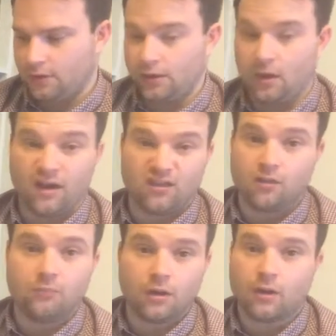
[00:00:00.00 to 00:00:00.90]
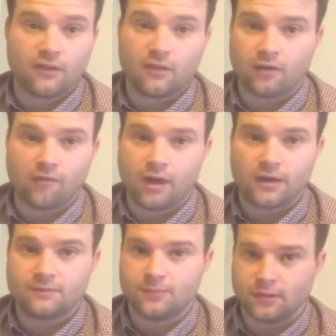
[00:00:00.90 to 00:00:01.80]
like them. I think they're
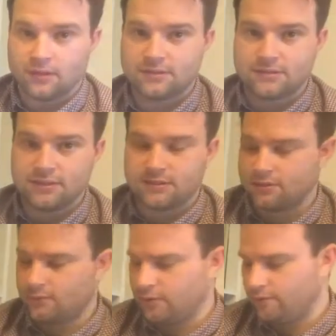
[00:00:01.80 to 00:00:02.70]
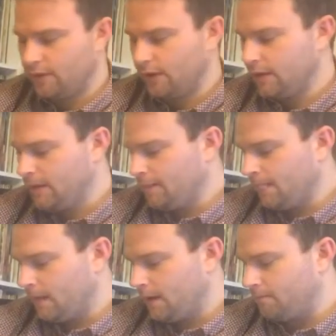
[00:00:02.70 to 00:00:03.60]
great, but this is the one that really
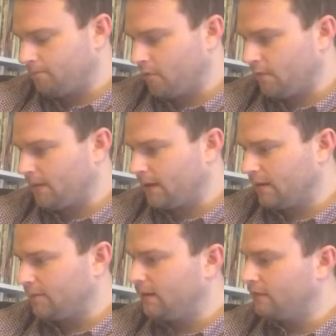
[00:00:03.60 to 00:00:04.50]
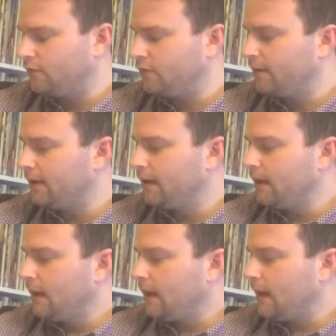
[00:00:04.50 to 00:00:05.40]
broke the back of the band for me.
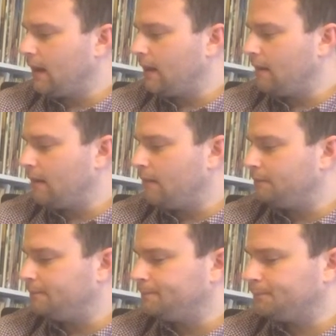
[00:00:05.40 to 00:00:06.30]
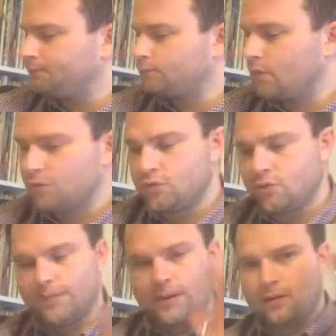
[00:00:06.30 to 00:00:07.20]
We'll
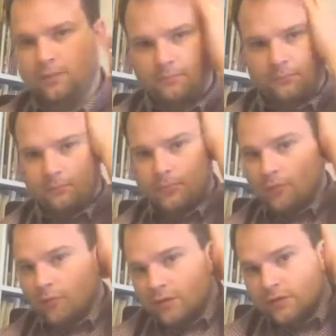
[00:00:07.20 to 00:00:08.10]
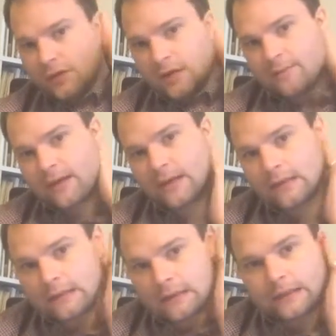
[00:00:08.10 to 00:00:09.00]
talk about a bit more of the style about
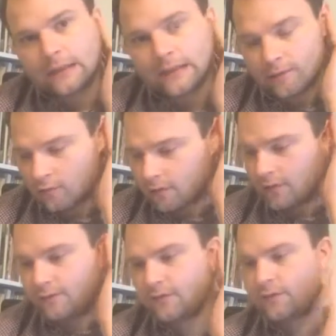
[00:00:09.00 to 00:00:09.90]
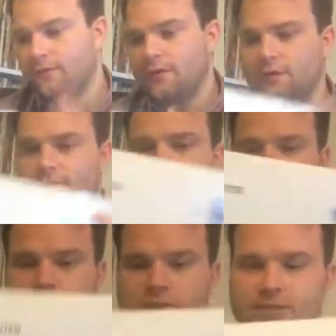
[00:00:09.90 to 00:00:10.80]
it later on. If you can find an
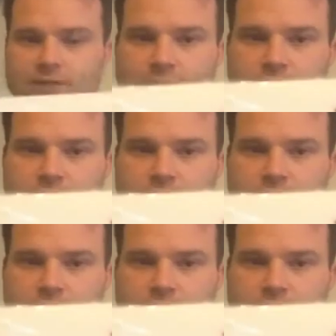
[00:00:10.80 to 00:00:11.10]
original pressing of